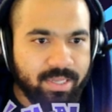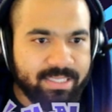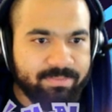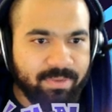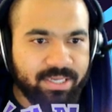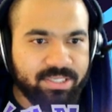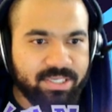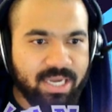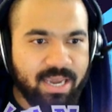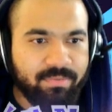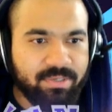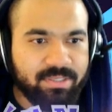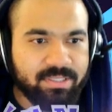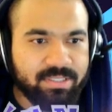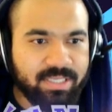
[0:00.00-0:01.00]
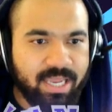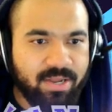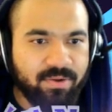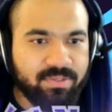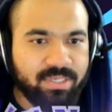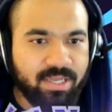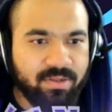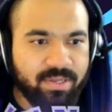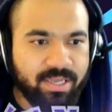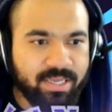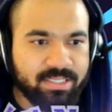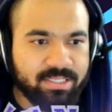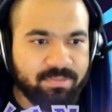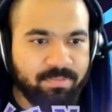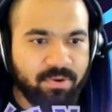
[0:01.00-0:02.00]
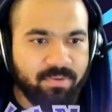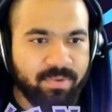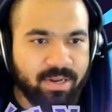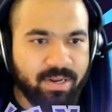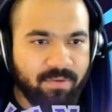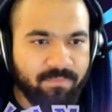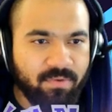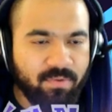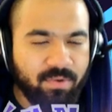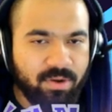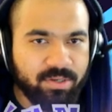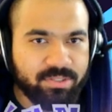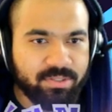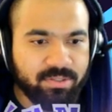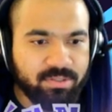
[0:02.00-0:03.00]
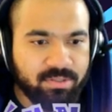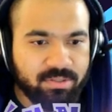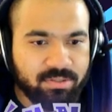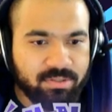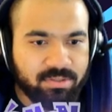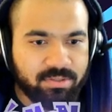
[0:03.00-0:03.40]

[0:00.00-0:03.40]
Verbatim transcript: It's my job to take hotel guests Pokemon out for a walk, sir.